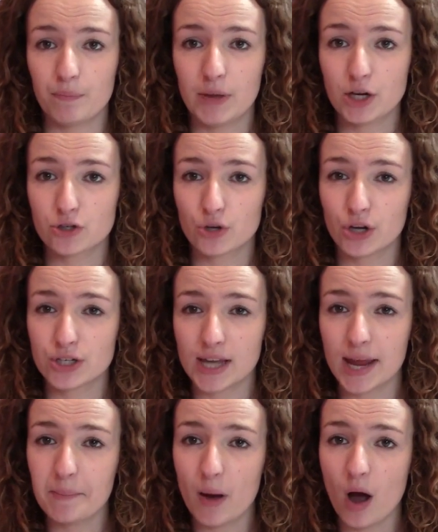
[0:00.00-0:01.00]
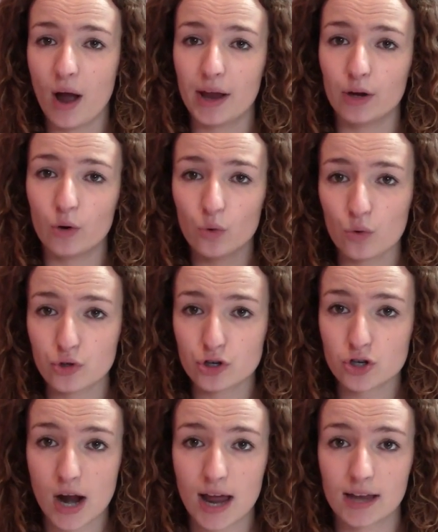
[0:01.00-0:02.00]
make sure you take part in all the
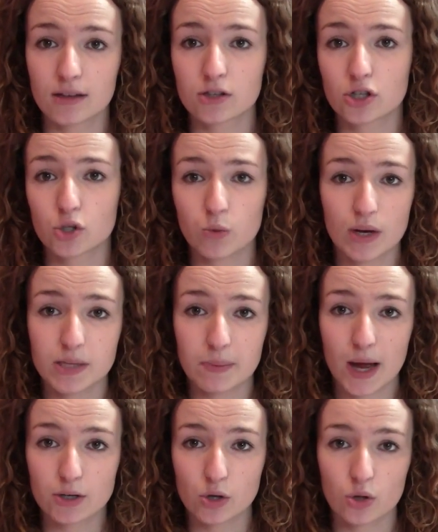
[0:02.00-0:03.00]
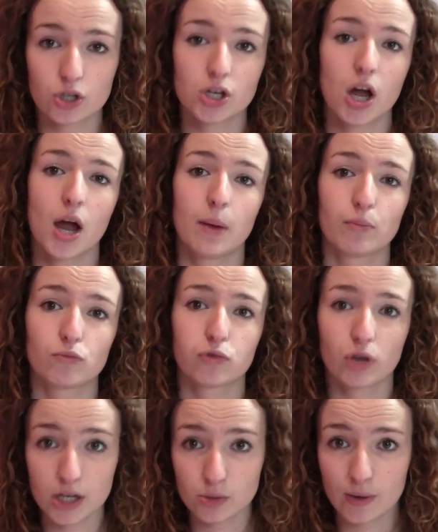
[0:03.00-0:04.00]
trends, tweet about it all the time,
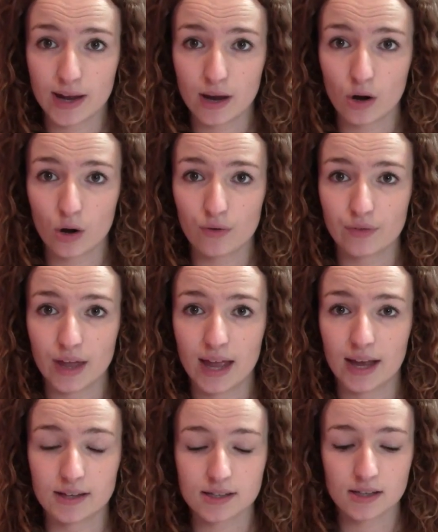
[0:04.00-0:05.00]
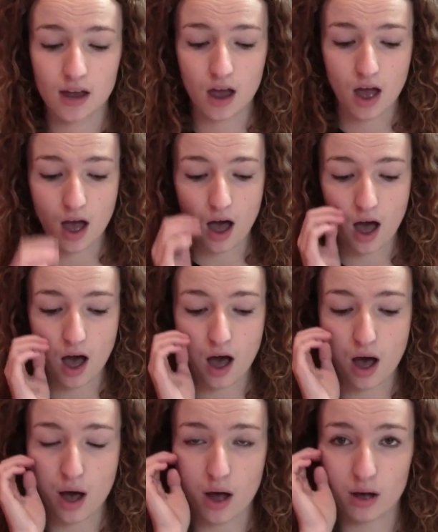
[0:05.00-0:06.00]
retweet a lot of things
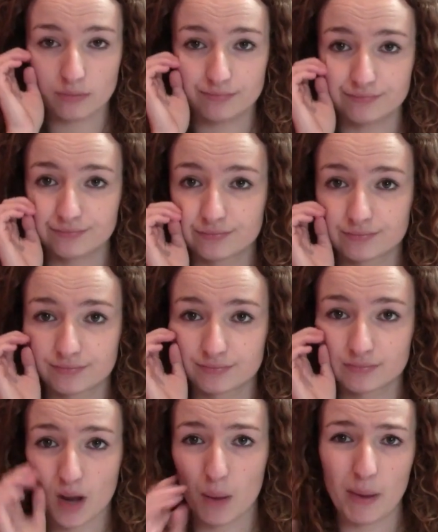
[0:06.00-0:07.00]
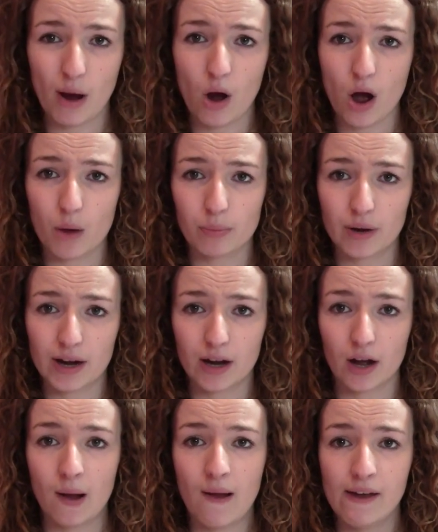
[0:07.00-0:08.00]
um, about
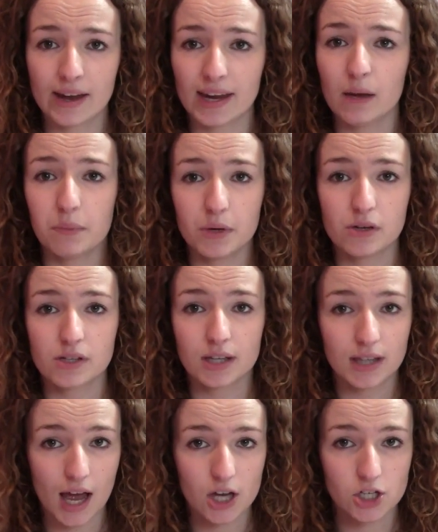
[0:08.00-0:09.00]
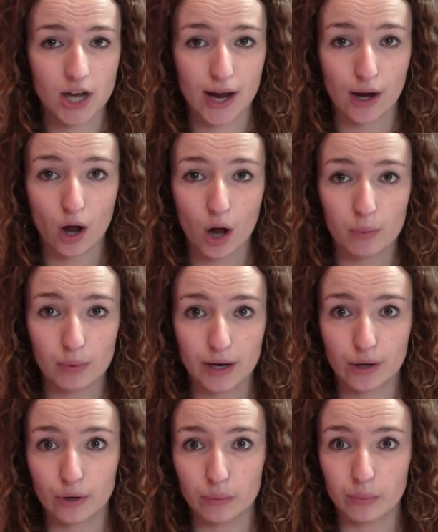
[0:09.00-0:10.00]
Heartbreaker, keep using the hashtag
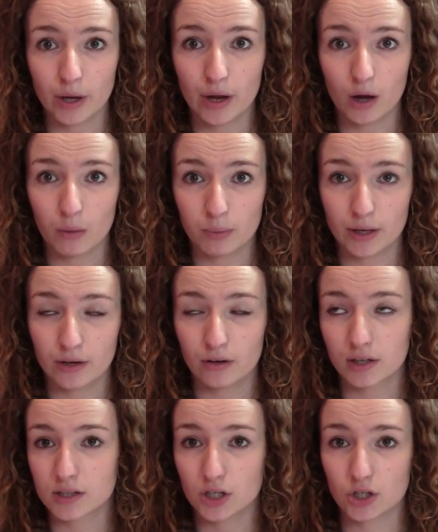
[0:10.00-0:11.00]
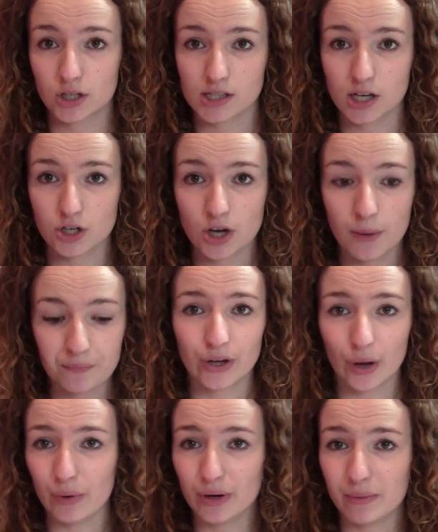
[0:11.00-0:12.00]
Heartbreaker and buy Heartbreaker, etc. etc.
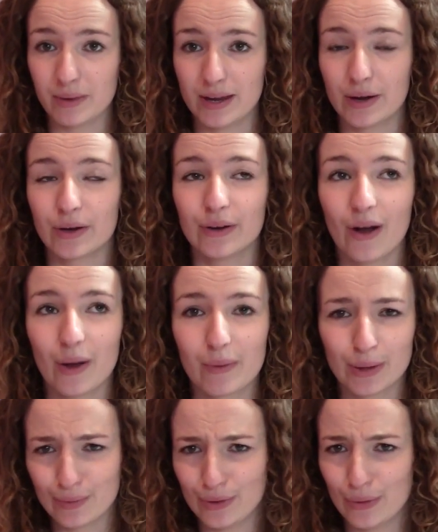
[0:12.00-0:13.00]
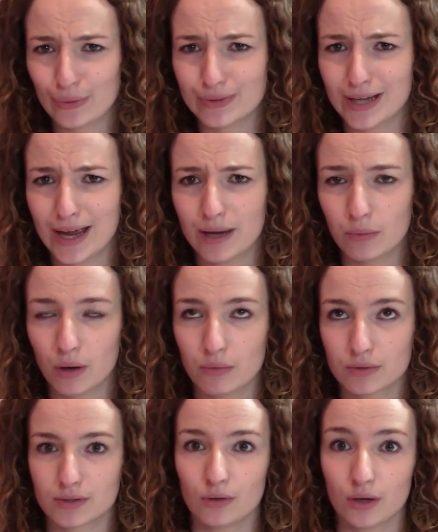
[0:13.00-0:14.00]
Go on Omegle, I went on there all day,
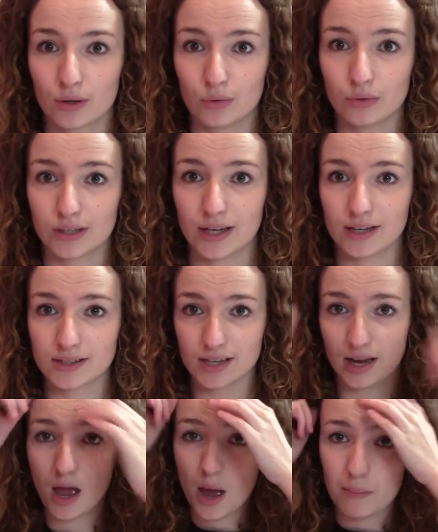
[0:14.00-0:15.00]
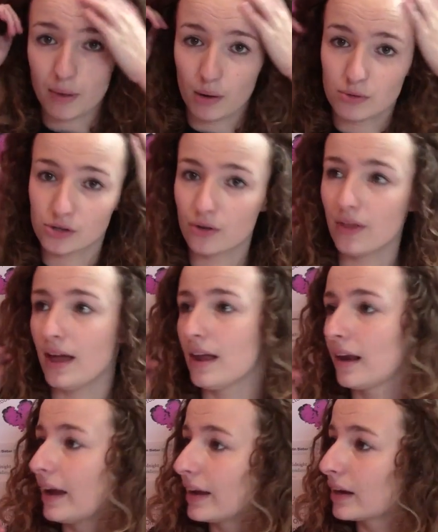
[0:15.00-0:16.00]
well I wasn't like all day yesterday, but I was on
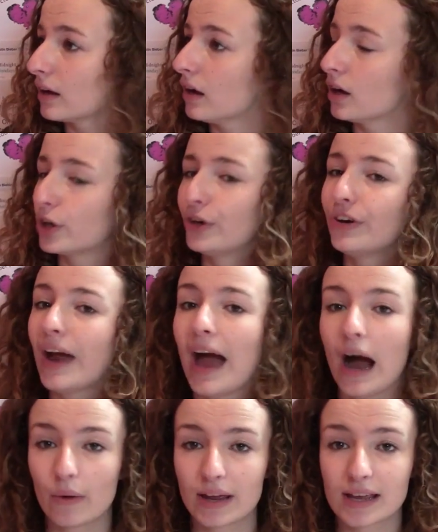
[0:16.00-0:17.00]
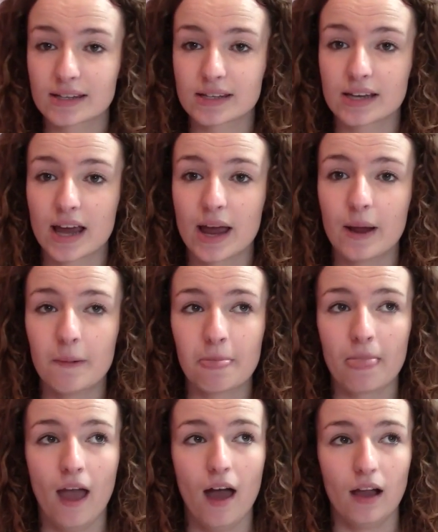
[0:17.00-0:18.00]
there like a good hour yesterday
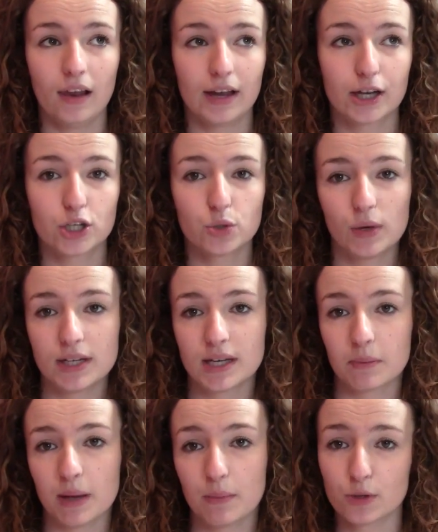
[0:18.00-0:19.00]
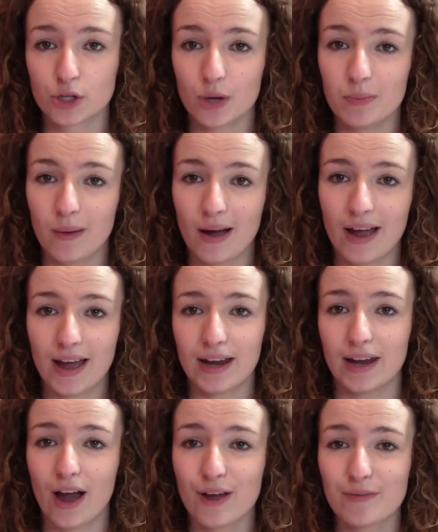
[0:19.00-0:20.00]
like tweeting people to go buy
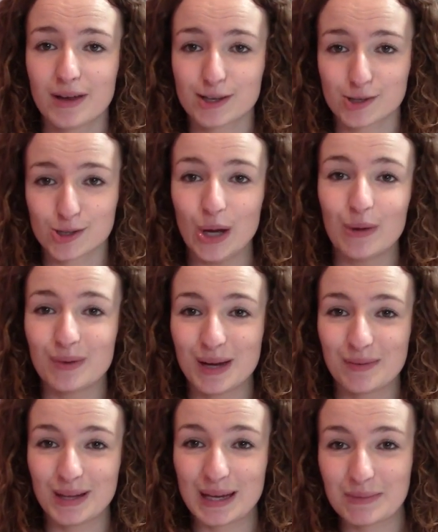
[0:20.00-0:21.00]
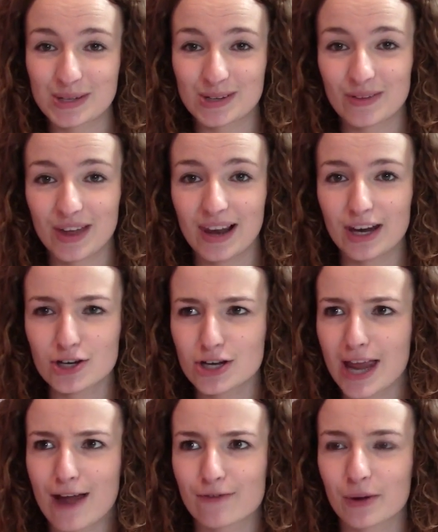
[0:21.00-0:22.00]
it and I've met so many Beliebers on there,
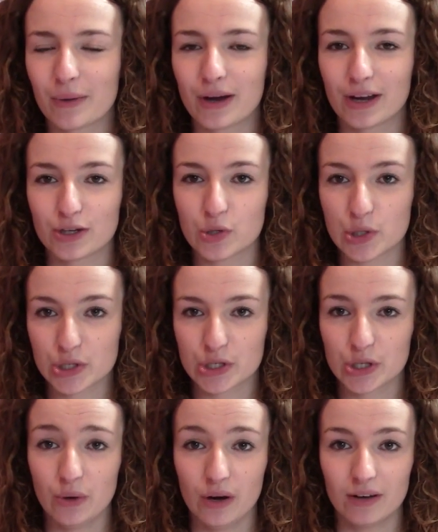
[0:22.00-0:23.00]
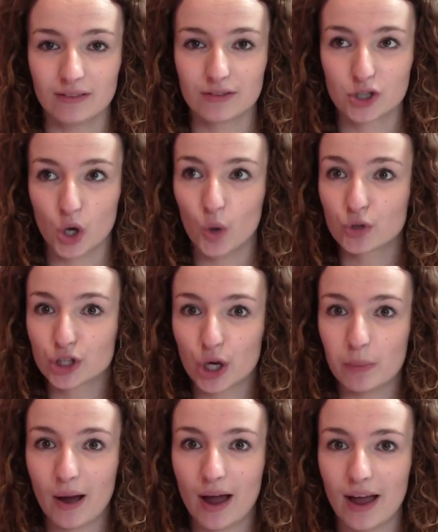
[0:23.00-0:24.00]
literally everyone I talked to and told to
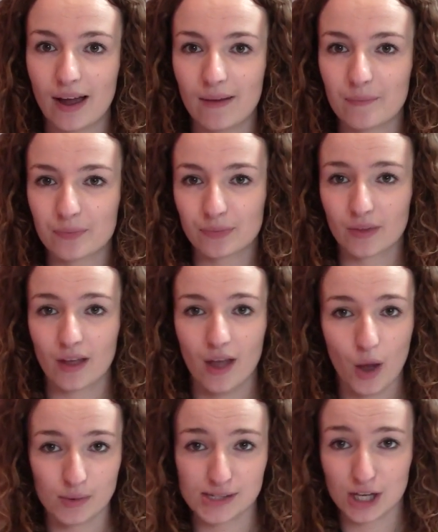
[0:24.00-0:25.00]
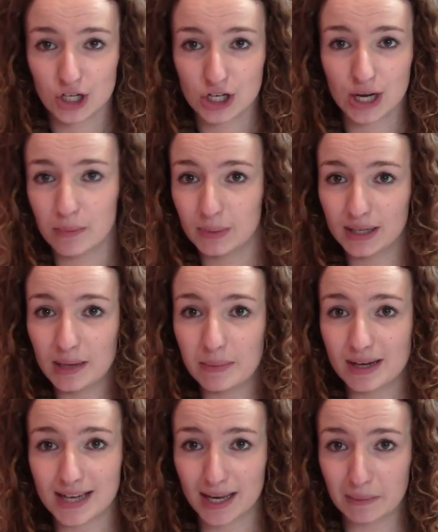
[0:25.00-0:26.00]
go buy it was literally a
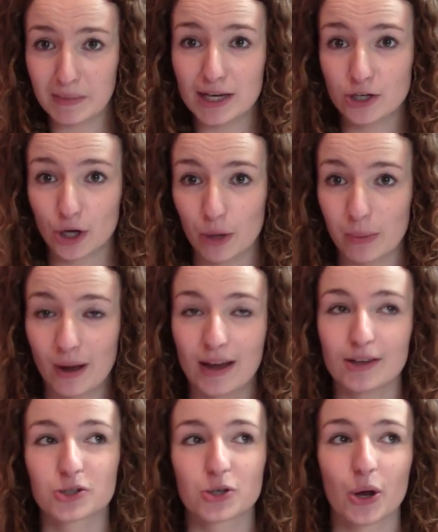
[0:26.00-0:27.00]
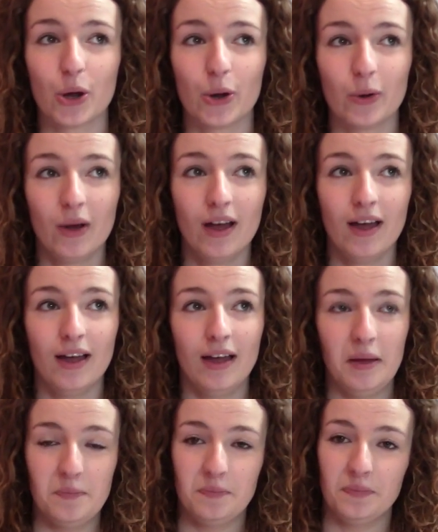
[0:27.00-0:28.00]
Belieber telling me to go buy it. So
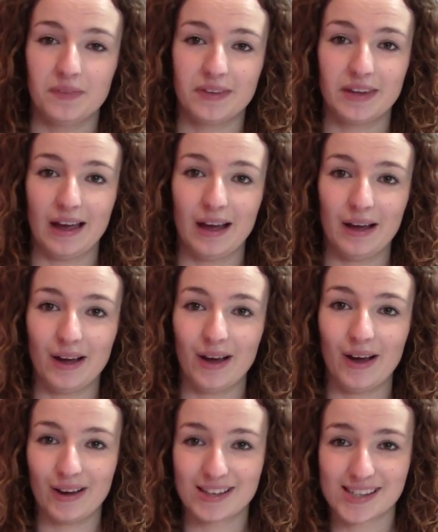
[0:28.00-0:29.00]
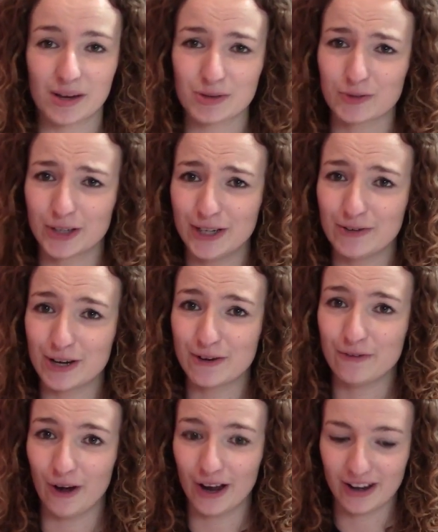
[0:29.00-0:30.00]
yeah, uh, sounds really,
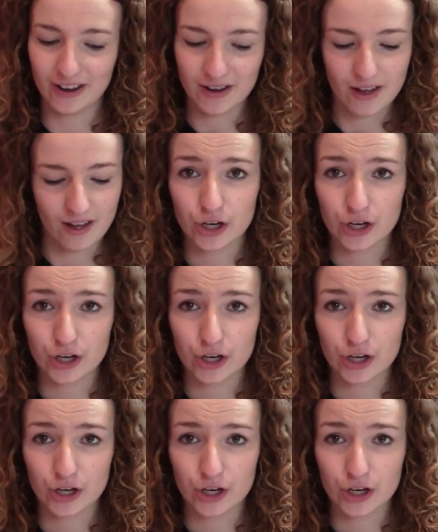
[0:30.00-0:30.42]
really fun.